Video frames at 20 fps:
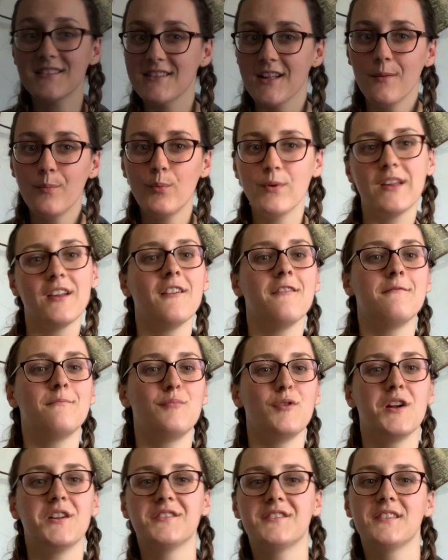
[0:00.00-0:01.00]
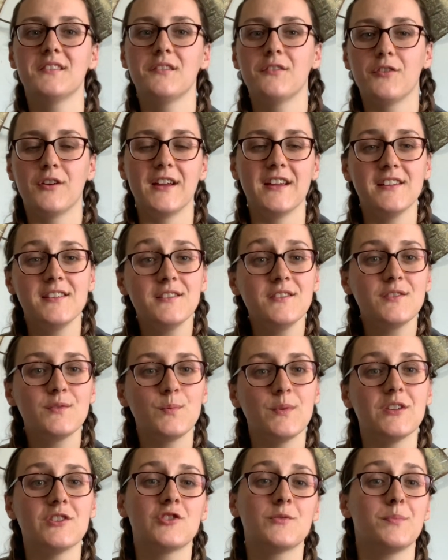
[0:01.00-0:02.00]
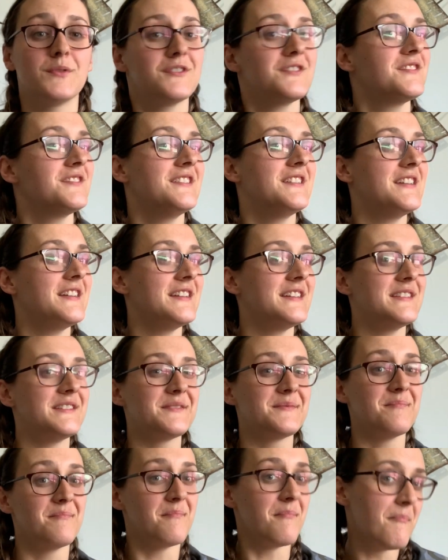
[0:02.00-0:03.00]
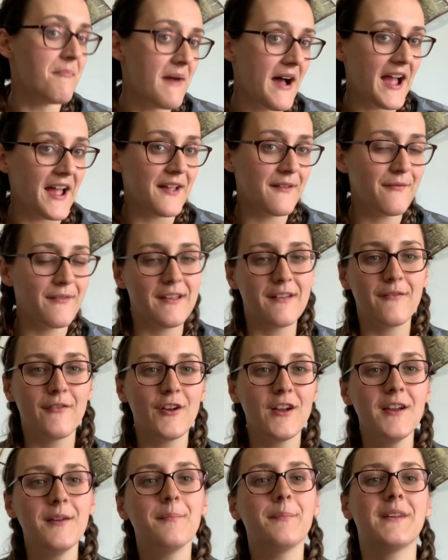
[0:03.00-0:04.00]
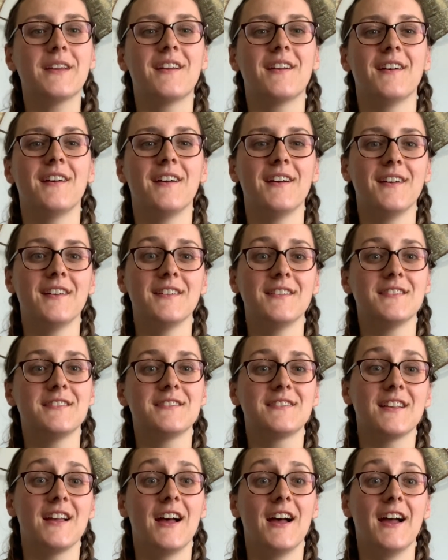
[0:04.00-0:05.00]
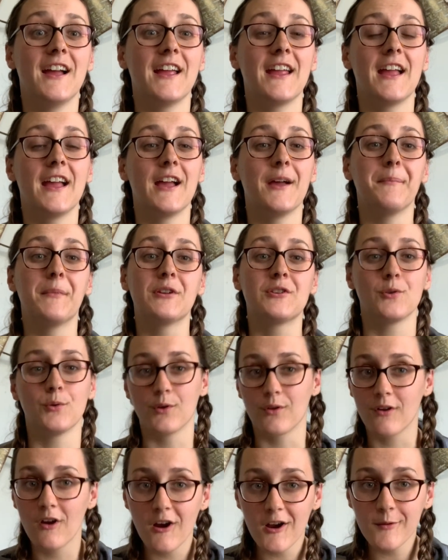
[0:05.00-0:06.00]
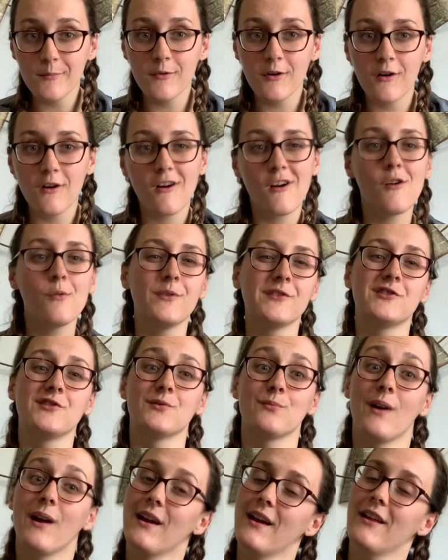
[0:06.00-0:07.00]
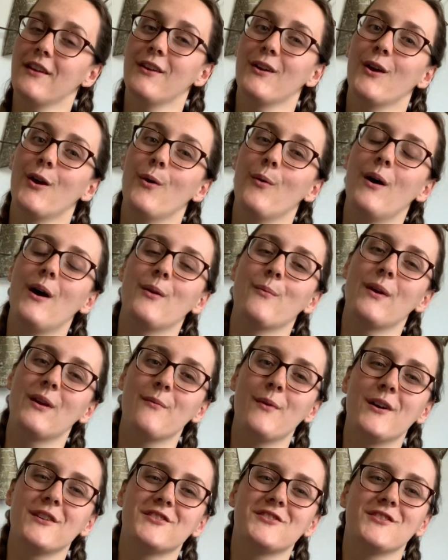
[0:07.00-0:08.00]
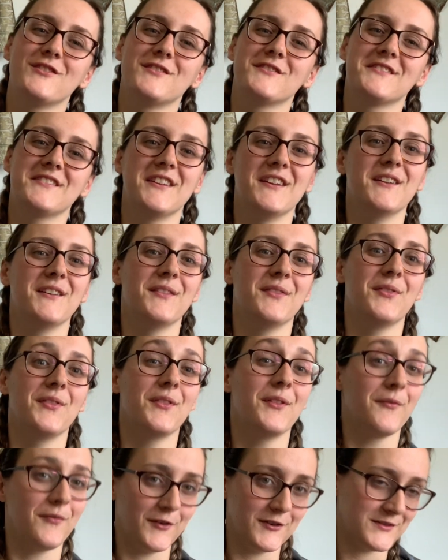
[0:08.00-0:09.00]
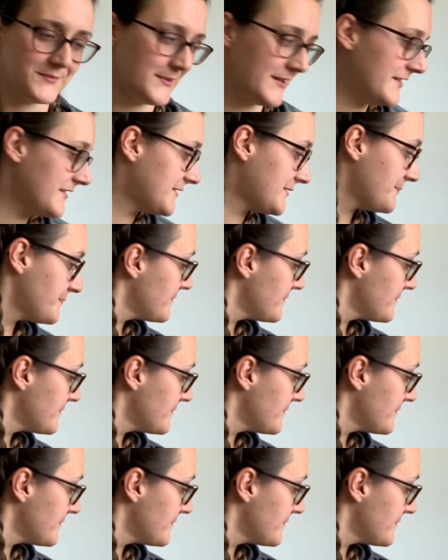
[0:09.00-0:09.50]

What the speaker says: up we have breads and grains, which personally is my favorite because I am a total carb girl, which is why I had to go on Weight Watchers in the first place.